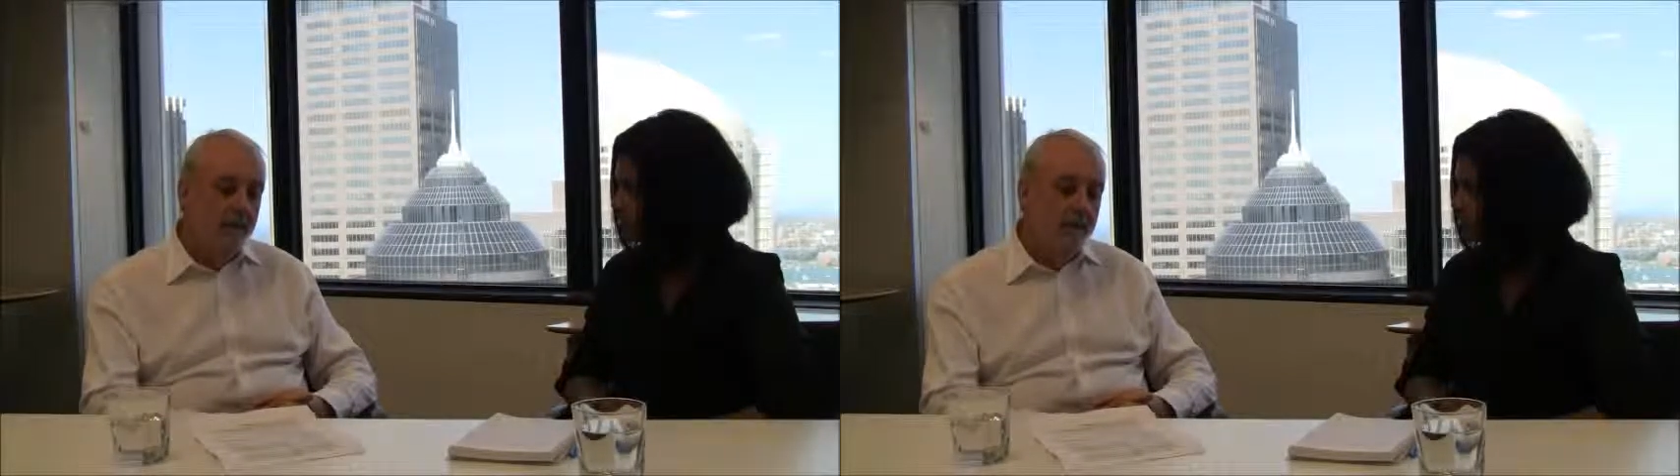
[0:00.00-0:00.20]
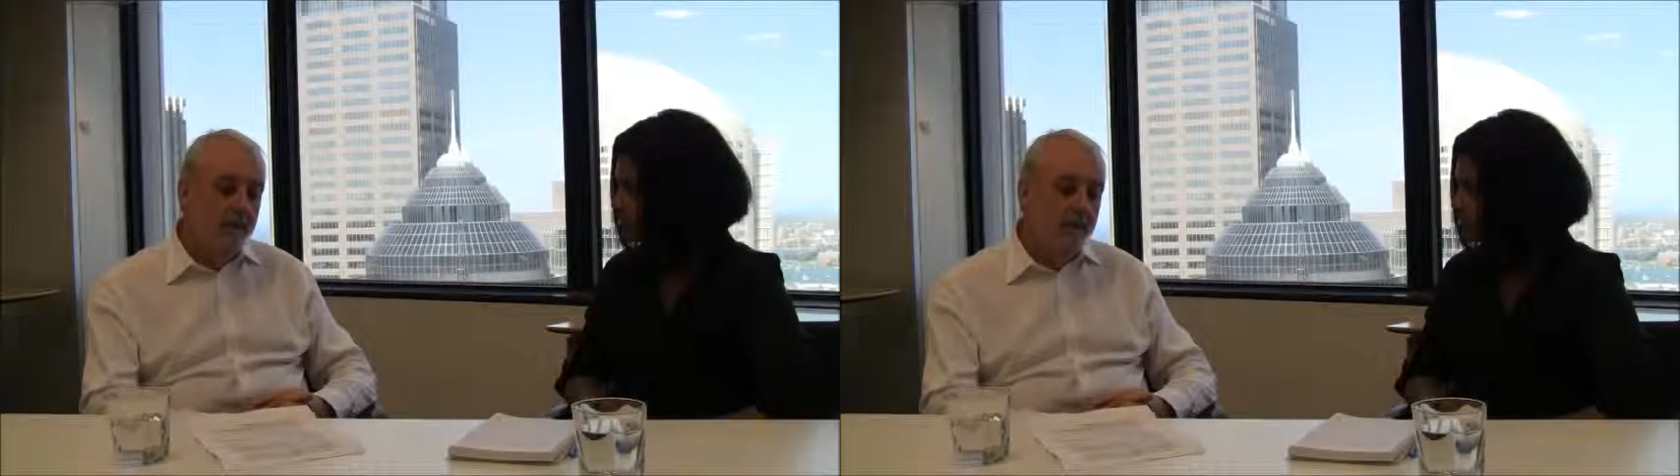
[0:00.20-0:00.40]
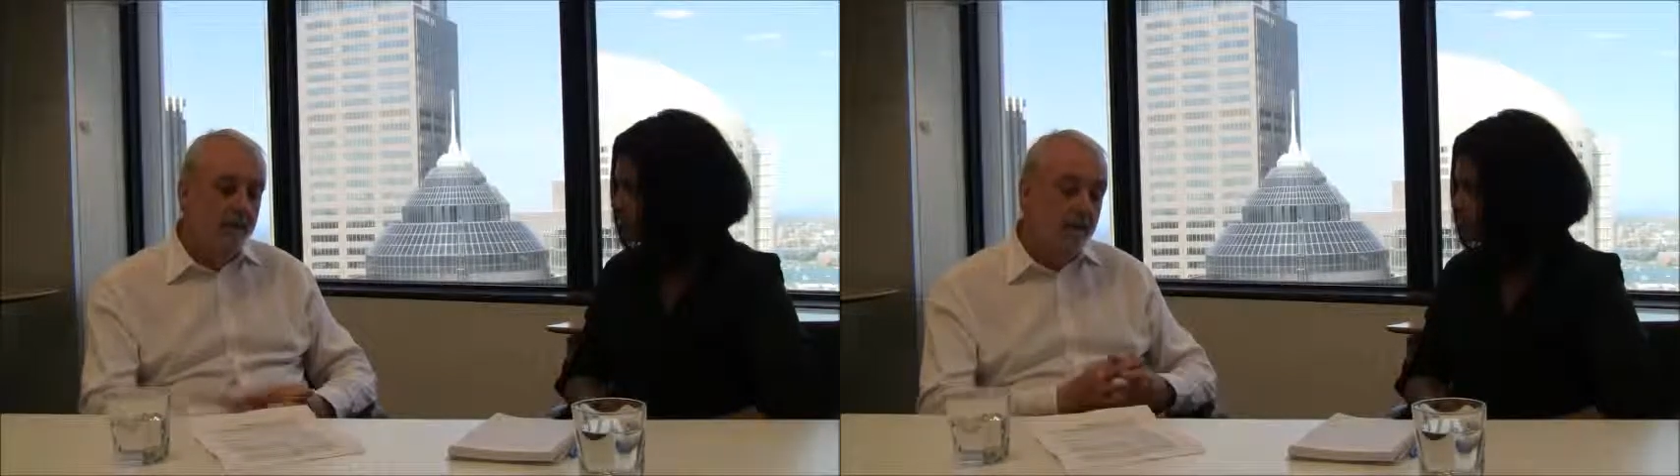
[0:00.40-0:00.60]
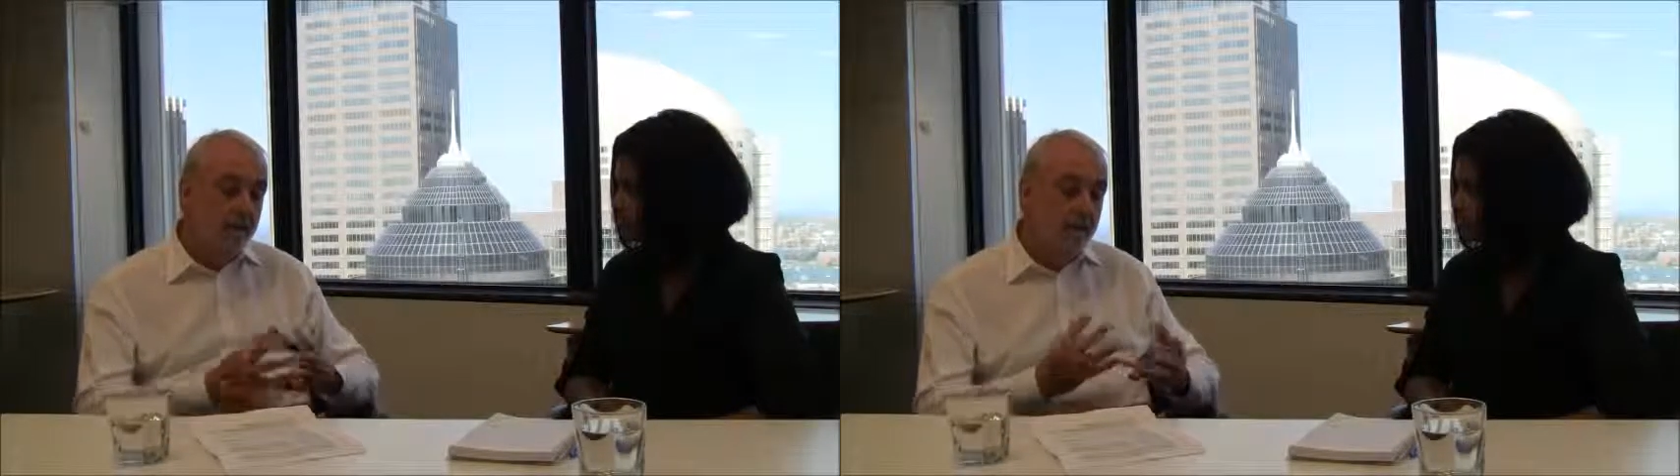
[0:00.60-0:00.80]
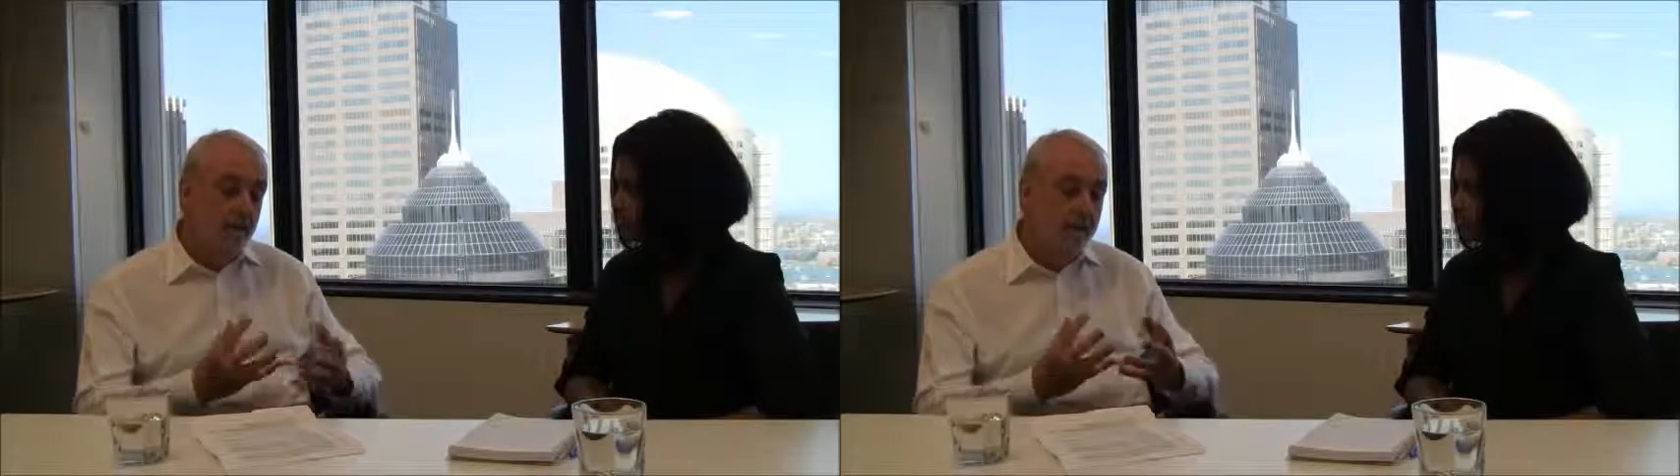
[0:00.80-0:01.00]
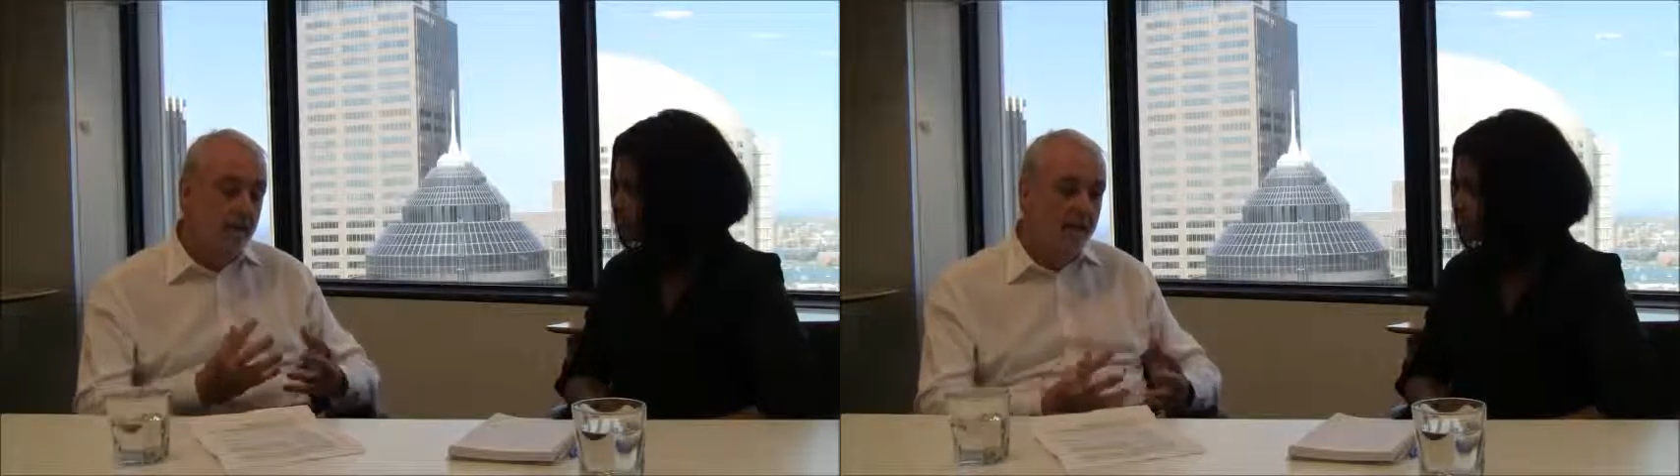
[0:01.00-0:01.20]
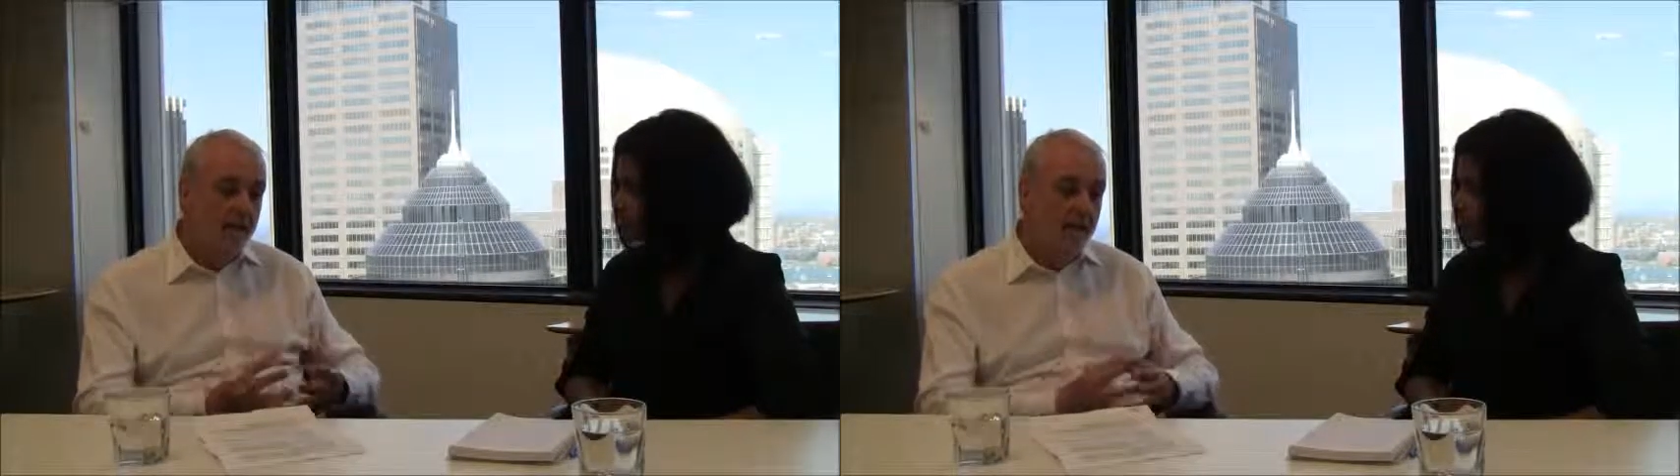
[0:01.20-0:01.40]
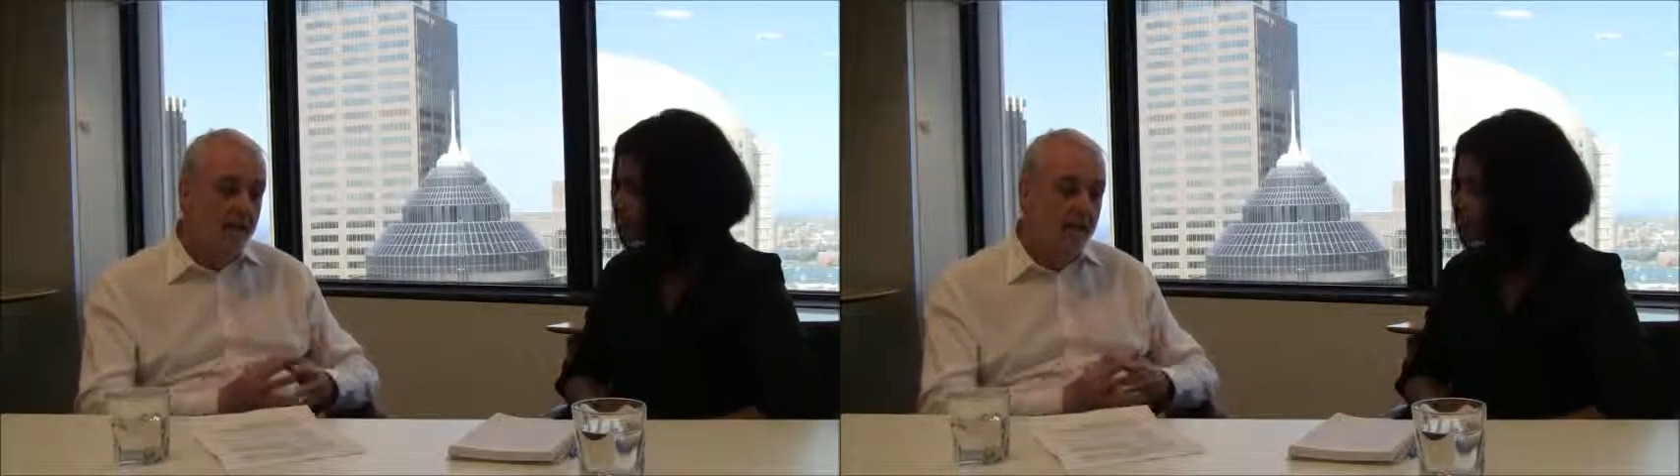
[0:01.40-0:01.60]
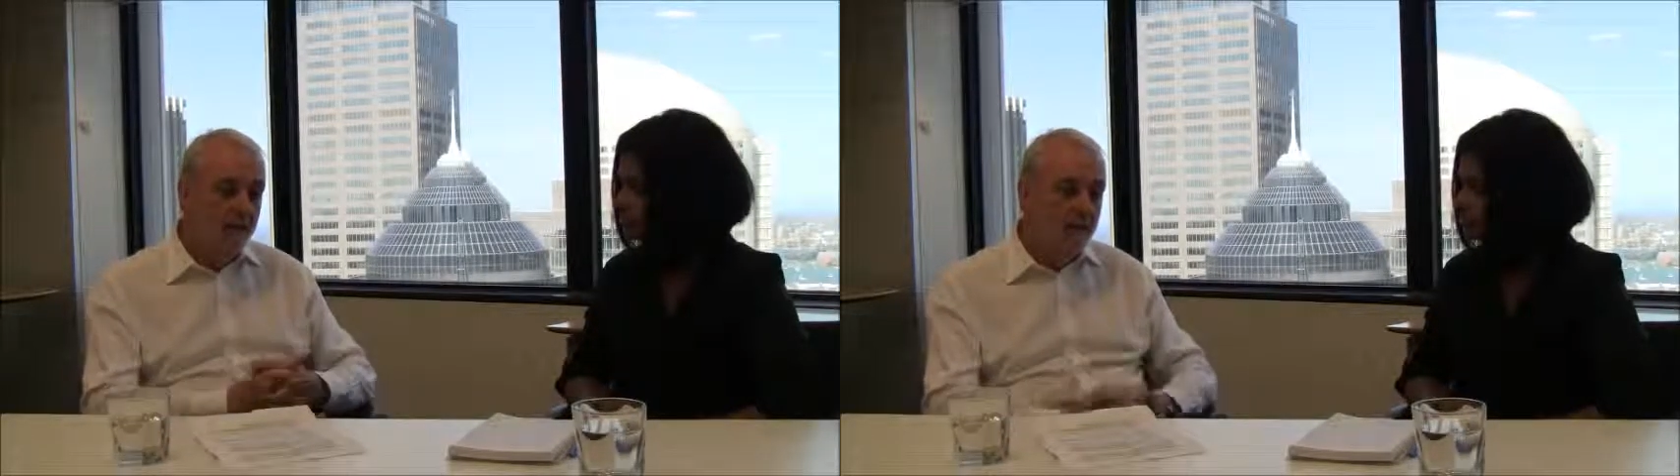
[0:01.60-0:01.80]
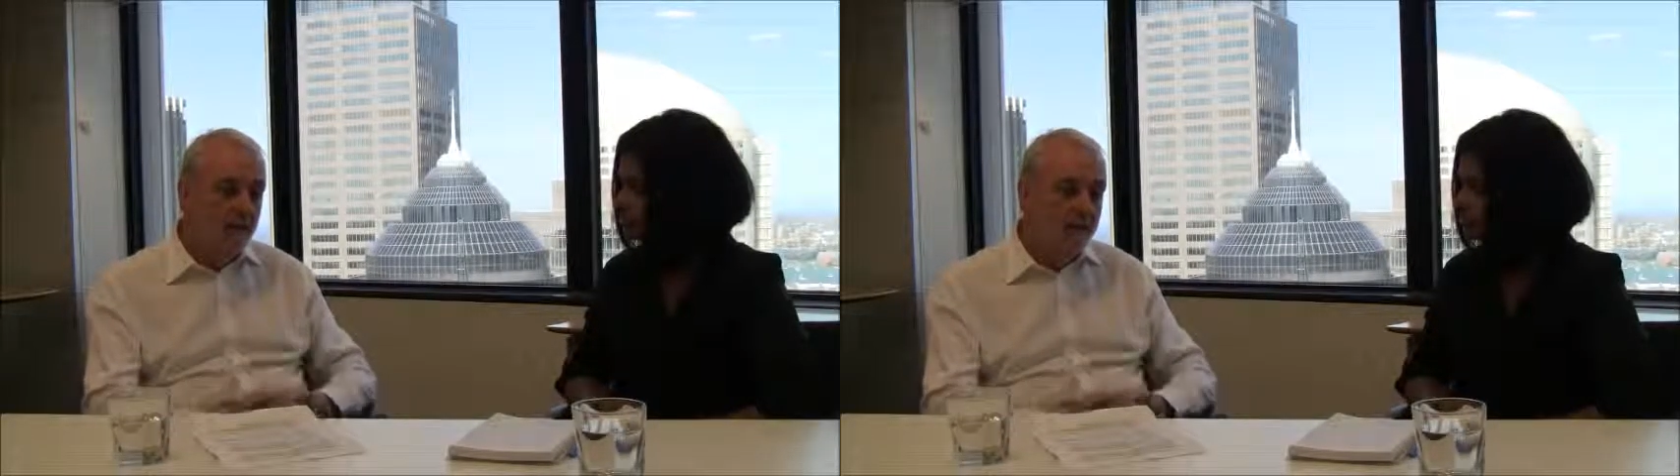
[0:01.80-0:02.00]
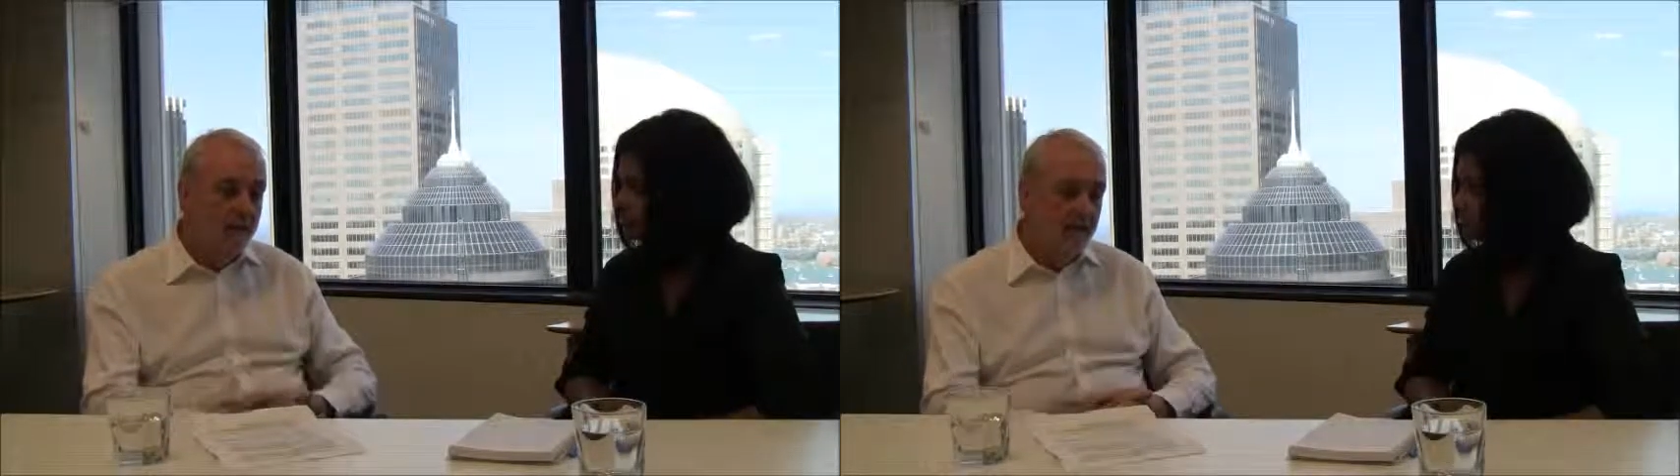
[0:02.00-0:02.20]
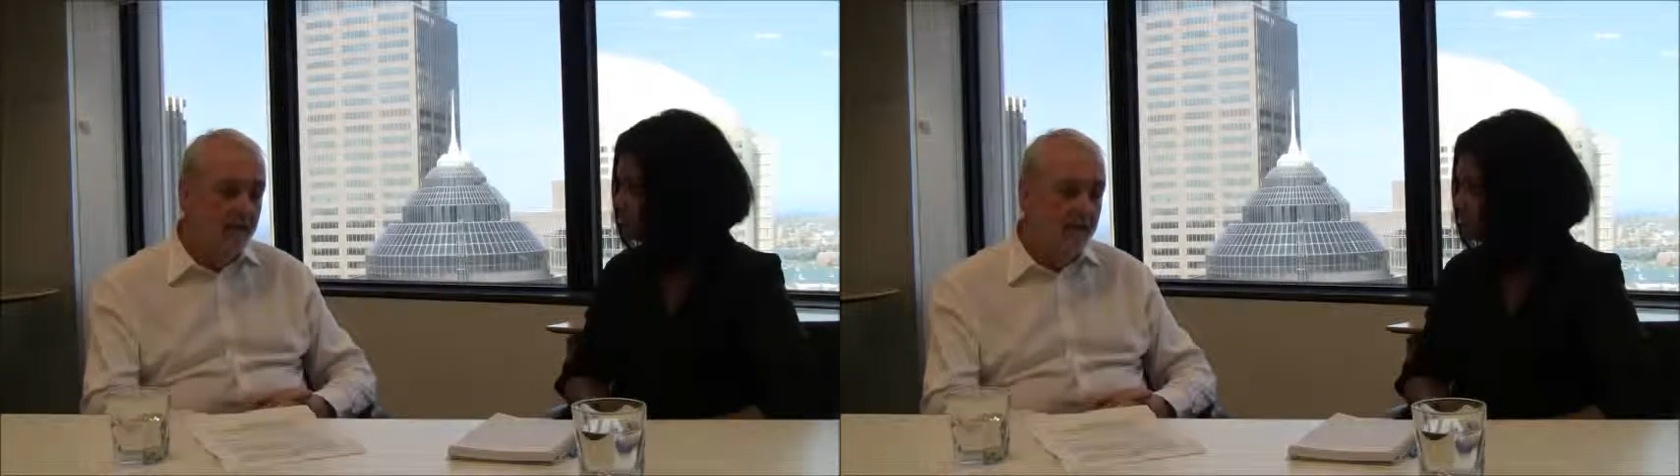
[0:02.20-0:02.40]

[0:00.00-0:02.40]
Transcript: the key, as far as I'm concerned,